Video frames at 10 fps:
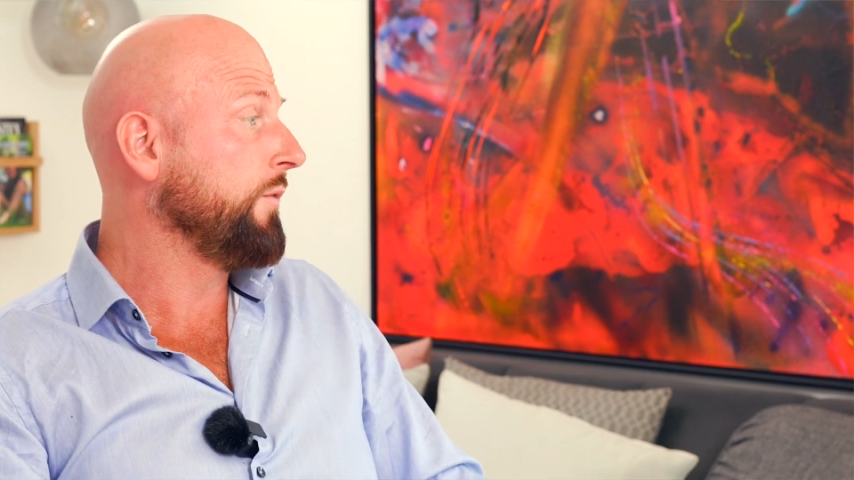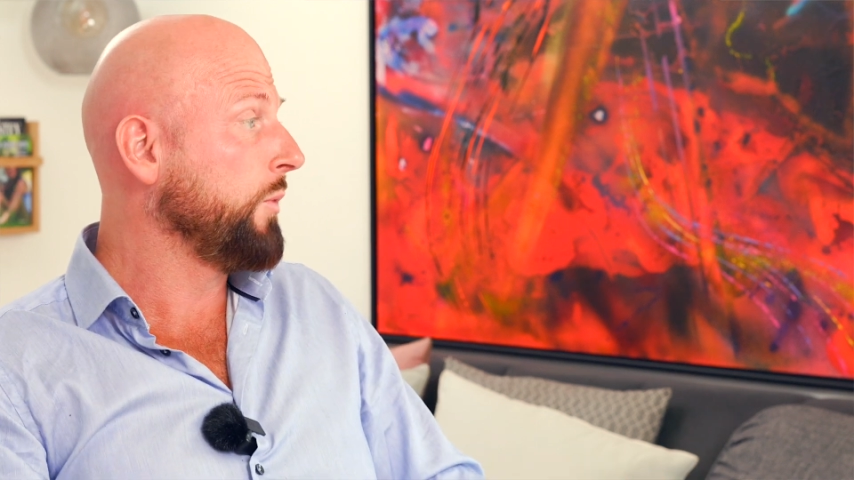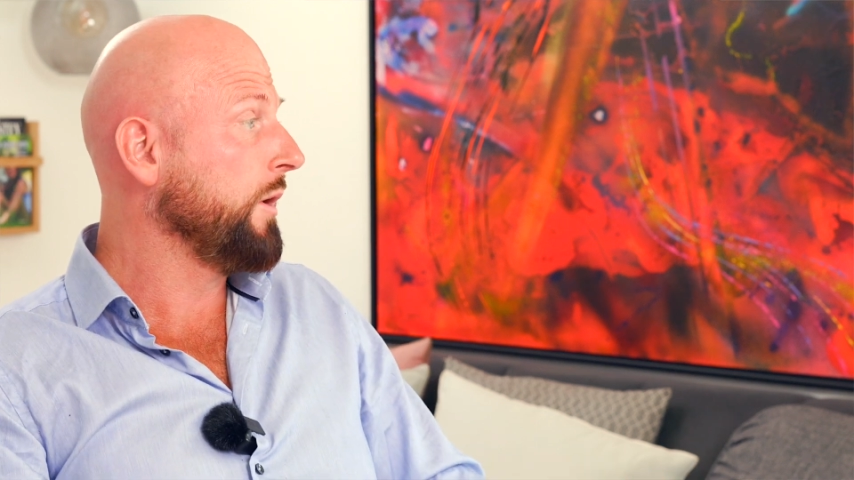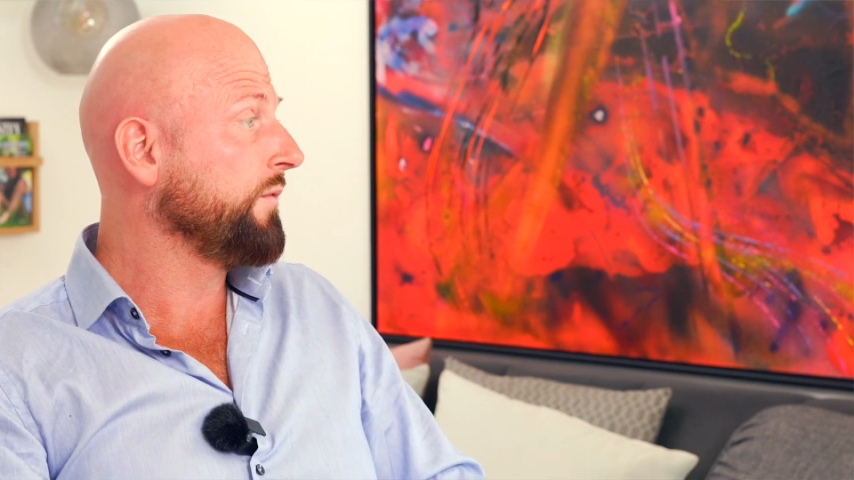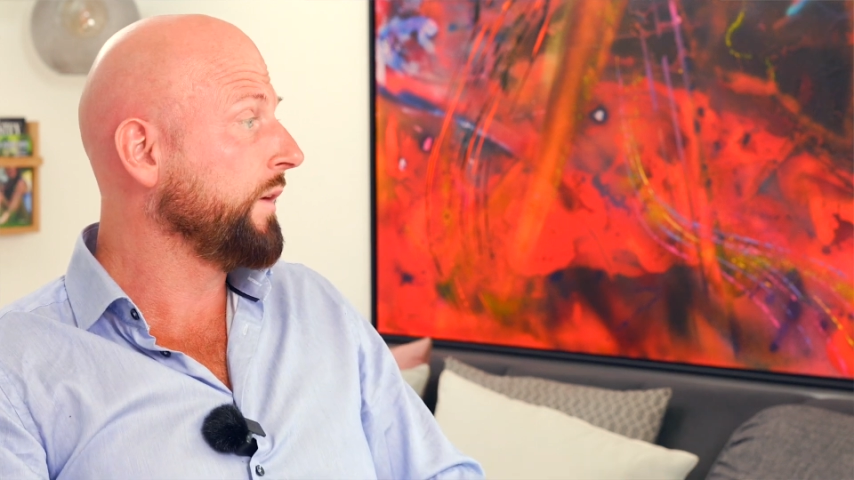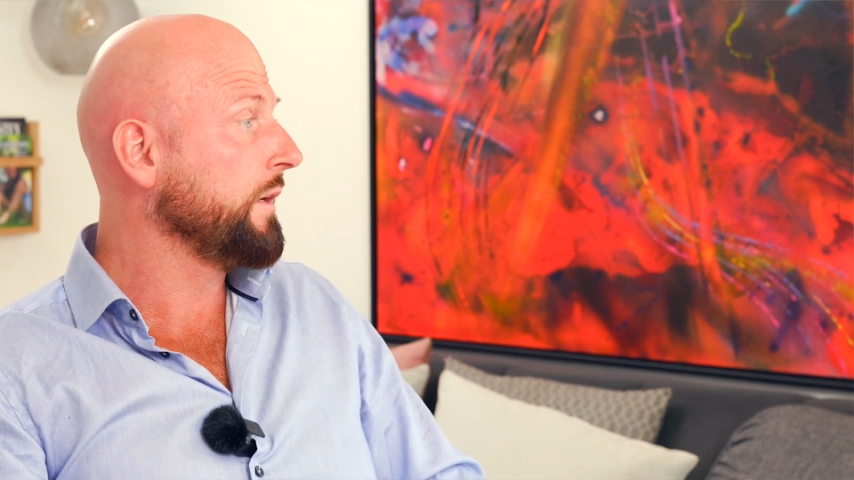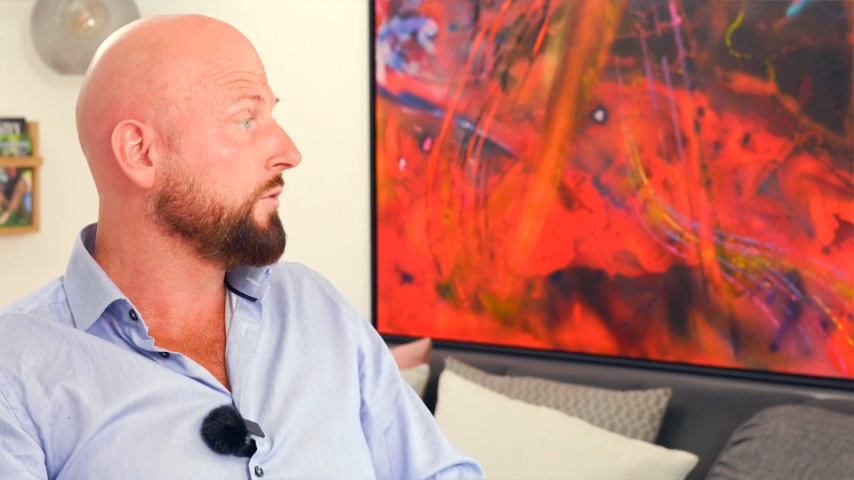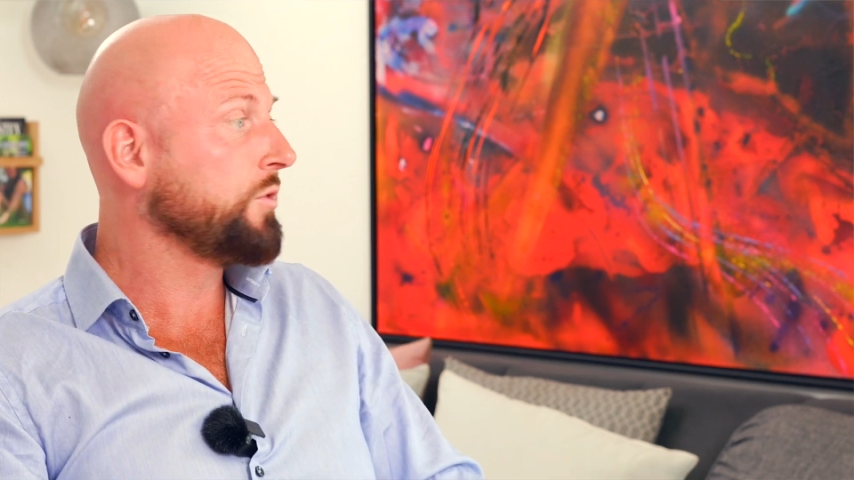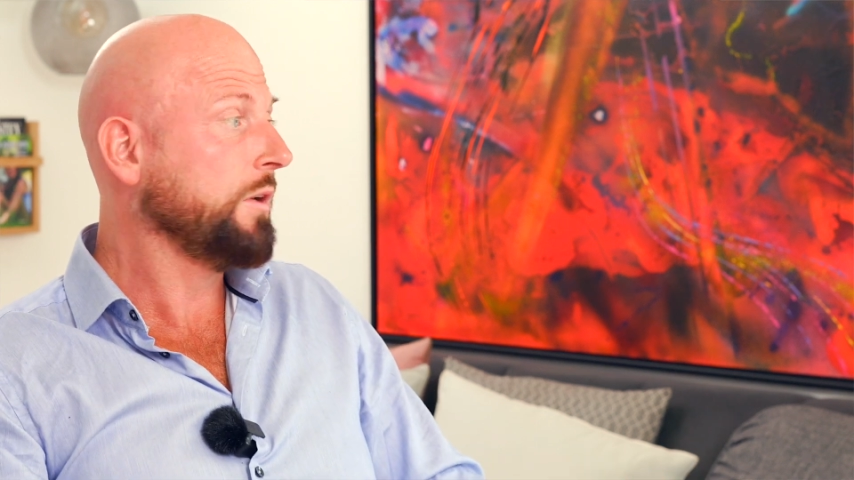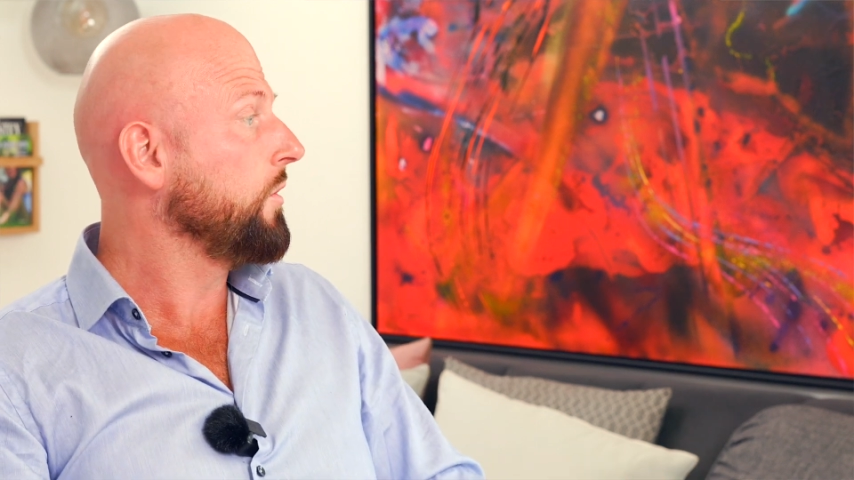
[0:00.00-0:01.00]
a boyfriend, and
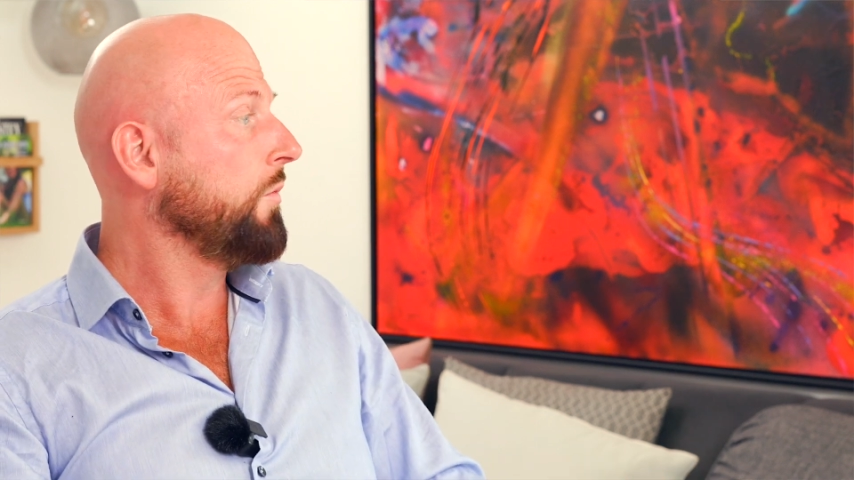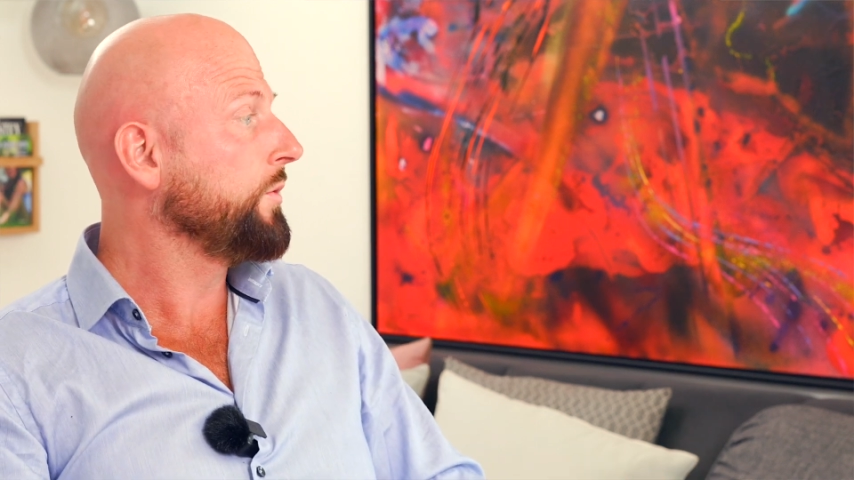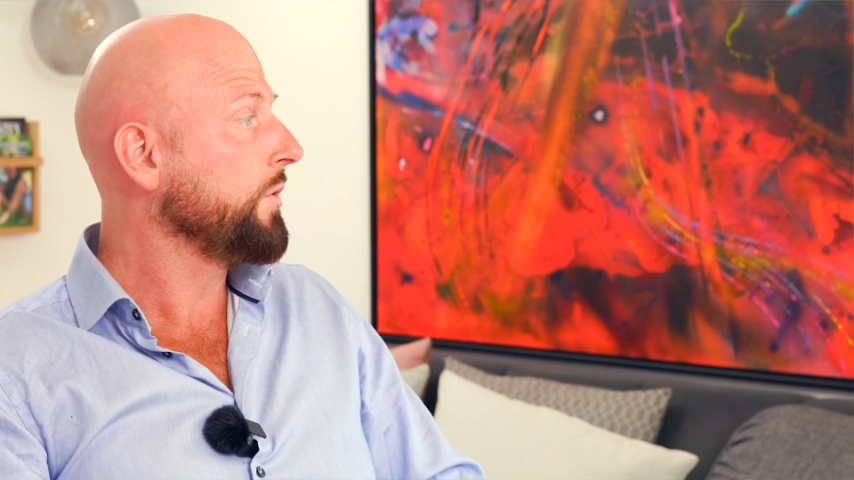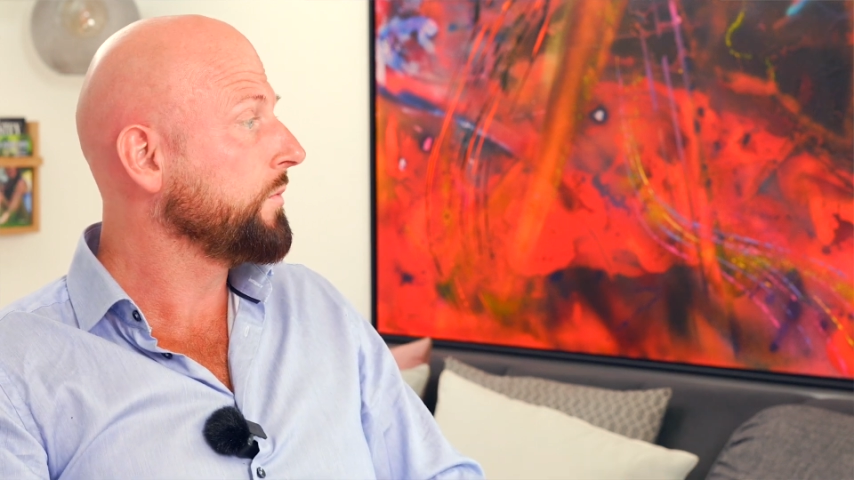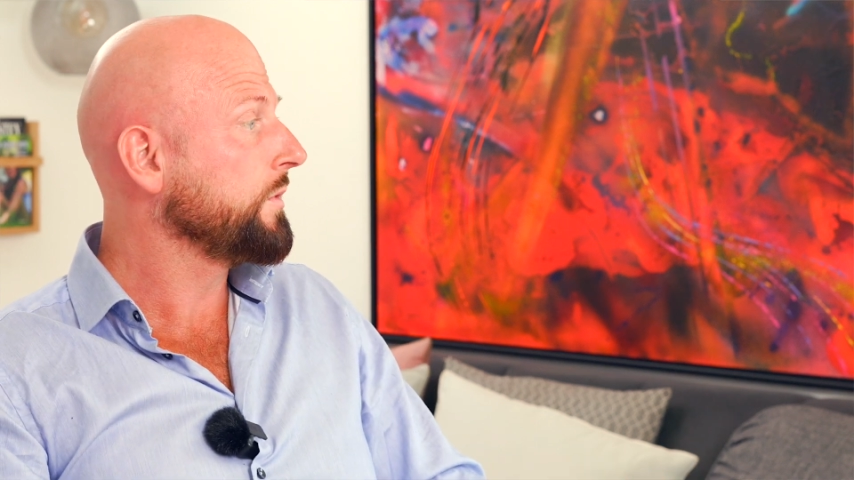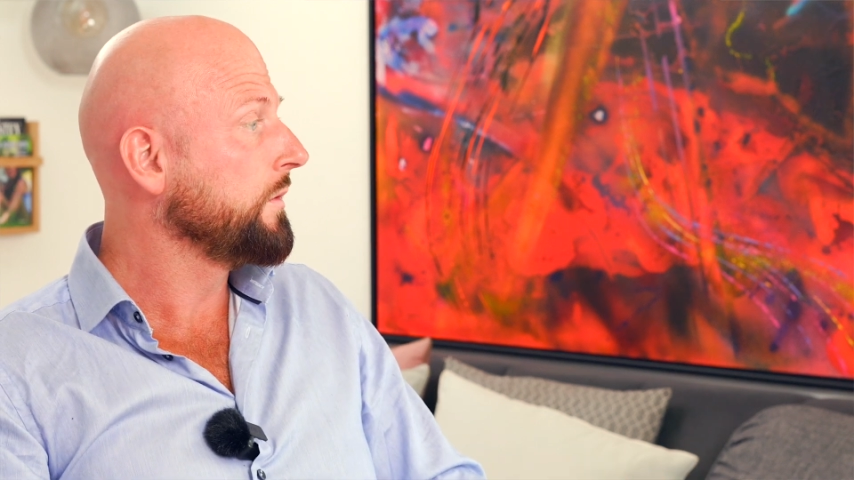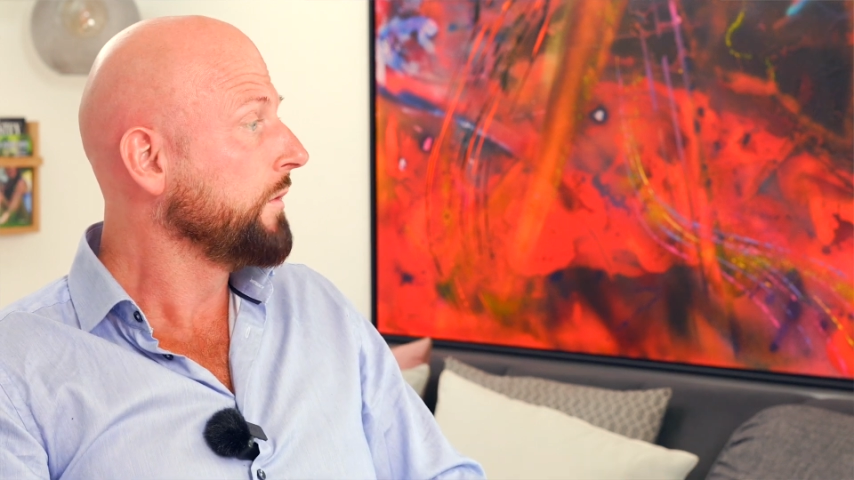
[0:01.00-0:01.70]
you say, no, I don't.